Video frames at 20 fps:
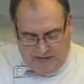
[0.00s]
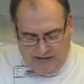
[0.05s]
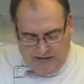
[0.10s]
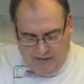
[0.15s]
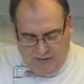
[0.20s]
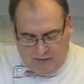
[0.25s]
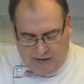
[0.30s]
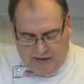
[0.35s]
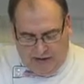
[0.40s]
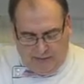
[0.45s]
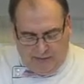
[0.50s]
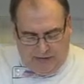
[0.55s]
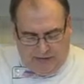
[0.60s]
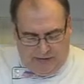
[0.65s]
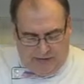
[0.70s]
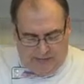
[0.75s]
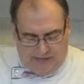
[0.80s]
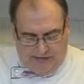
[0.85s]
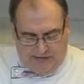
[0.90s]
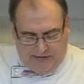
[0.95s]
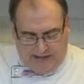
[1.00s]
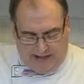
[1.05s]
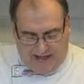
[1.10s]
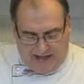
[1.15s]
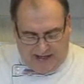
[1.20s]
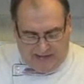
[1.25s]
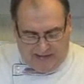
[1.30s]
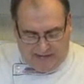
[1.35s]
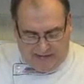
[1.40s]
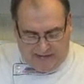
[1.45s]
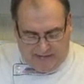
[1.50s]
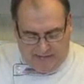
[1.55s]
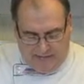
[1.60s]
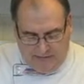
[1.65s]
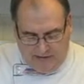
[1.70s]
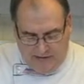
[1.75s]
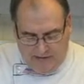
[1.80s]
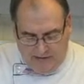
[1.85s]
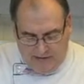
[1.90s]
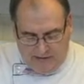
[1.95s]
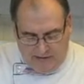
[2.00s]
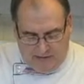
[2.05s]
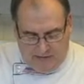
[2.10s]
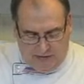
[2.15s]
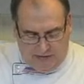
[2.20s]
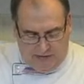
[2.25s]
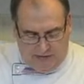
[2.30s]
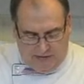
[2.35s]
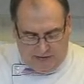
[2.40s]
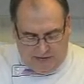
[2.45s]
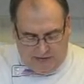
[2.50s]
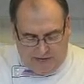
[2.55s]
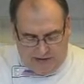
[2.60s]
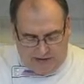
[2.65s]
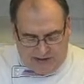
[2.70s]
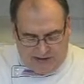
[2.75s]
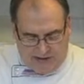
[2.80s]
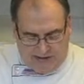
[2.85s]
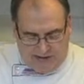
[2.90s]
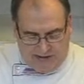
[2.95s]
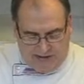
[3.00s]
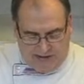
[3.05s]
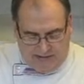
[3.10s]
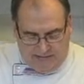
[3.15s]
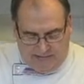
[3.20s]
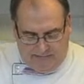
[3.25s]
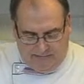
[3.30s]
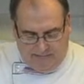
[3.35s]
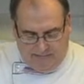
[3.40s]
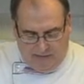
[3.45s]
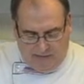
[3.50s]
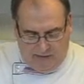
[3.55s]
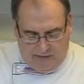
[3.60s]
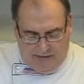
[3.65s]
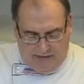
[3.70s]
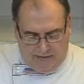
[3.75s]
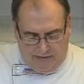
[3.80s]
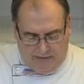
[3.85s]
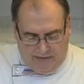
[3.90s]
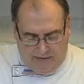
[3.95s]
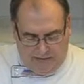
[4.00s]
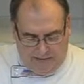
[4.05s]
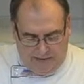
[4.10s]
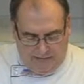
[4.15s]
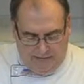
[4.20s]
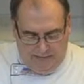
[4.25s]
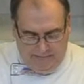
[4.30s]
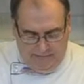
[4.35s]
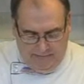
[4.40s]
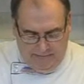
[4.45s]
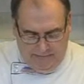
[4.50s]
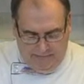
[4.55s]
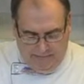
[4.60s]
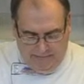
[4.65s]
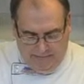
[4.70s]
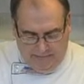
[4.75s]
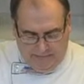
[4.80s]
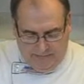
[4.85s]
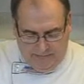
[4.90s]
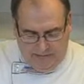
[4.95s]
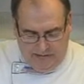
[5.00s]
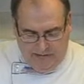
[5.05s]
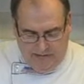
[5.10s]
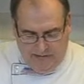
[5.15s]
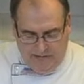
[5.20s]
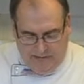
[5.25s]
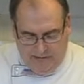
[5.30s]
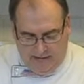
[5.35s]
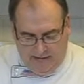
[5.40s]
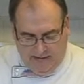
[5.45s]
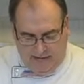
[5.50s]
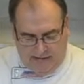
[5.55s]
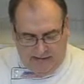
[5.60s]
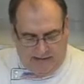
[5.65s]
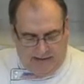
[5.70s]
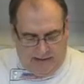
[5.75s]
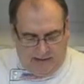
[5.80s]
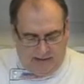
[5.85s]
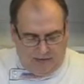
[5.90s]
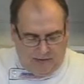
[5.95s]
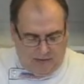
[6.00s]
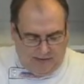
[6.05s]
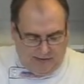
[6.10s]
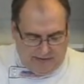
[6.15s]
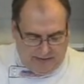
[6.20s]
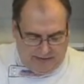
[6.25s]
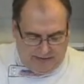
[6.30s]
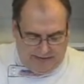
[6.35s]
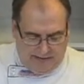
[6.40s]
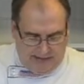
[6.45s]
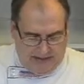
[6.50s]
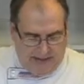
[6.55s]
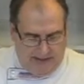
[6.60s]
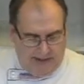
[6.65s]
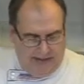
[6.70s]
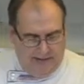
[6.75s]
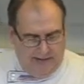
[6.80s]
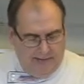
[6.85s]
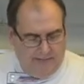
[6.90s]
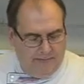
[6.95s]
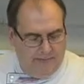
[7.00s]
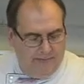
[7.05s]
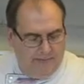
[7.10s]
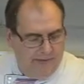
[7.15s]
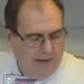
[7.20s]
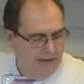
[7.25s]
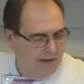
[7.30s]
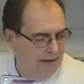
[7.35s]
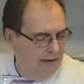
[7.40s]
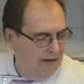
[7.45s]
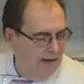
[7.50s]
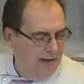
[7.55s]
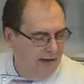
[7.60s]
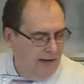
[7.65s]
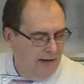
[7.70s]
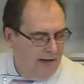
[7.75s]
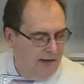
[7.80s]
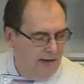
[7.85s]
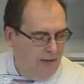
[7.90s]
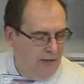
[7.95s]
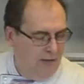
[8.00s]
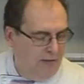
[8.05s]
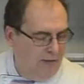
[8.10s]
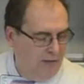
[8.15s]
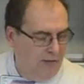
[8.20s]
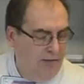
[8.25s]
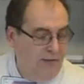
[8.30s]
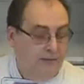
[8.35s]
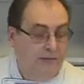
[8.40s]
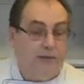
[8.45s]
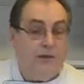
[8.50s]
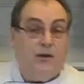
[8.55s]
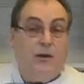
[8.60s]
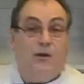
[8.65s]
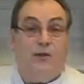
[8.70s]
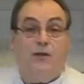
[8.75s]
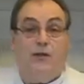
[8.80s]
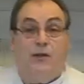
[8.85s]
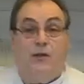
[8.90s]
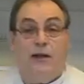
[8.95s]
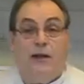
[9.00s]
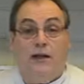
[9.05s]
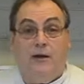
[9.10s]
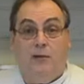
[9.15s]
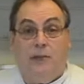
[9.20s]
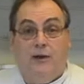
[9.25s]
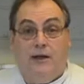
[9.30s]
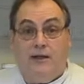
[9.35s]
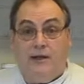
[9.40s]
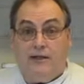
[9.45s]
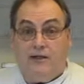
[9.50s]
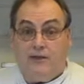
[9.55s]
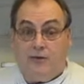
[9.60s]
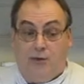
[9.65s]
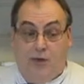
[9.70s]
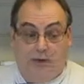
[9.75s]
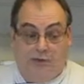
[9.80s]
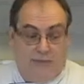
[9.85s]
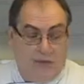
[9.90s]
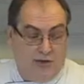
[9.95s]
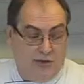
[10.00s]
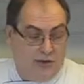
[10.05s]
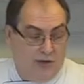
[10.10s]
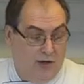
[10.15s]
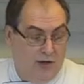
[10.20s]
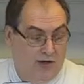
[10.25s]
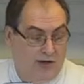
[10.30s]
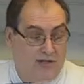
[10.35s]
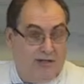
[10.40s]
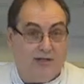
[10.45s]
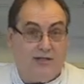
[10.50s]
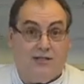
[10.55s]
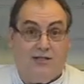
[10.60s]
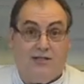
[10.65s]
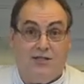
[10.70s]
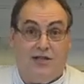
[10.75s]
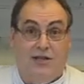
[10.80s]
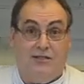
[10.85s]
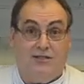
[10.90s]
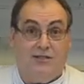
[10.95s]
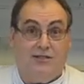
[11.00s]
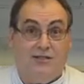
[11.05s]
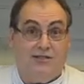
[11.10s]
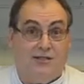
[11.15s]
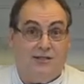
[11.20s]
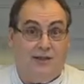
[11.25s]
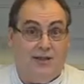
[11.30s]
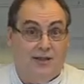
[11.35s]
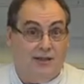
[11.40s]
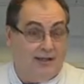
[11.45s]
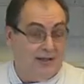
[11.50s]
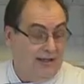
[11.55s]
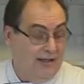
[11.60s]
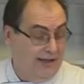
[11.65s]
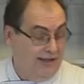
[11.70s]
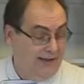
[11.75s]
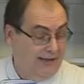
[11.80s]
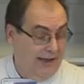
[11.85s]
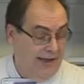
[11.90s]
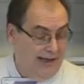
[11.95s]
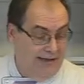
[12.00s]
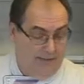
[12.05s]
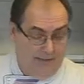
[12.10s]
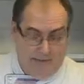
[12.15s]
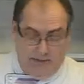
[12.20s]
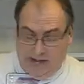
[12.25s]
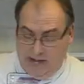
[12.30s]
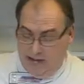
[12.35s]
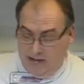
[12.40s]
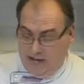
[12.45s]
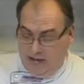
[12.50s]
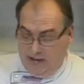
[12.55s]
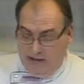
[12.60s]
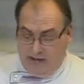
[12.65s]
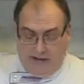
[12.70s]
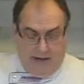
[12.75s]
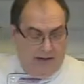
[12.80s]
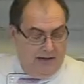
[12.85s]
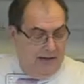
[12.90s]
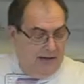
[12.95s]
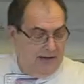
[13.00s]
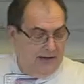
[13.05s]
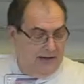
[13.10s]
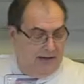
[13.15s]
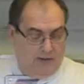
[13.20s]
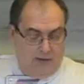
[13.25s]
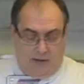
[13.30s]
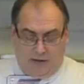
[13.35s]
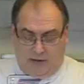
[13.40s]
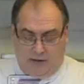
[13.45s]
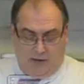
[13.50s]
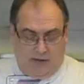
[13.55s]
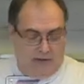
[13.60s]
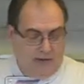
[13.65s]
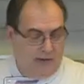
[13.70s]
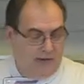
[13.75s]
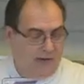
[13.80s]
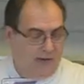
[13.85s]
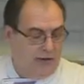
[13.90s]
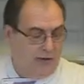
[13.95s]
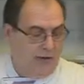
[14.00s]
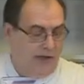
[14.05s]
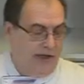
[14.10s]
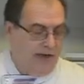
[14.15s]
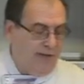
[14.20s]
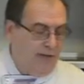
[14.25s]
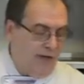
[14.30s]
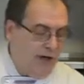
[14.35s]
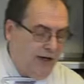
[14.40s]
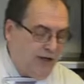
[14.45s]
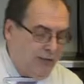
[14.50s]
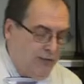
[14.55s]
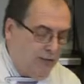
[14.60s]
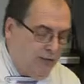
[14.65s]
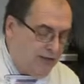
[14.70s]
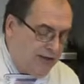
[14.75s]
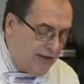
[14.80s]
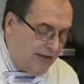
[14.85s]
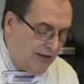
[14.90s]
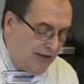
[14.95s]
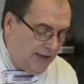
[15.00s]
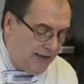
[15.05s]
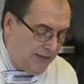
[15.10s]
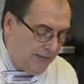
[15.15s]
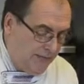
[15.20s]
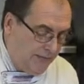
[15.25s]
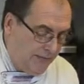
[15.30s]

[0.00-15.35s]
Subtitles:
without becoming soggy. So what you do is you slice it rather thin, and you set it off to the side, and then don't throw that away. That's great for sauces and salsas and things like that. And the next thing we're going to do is we're going to take fresh mozzarella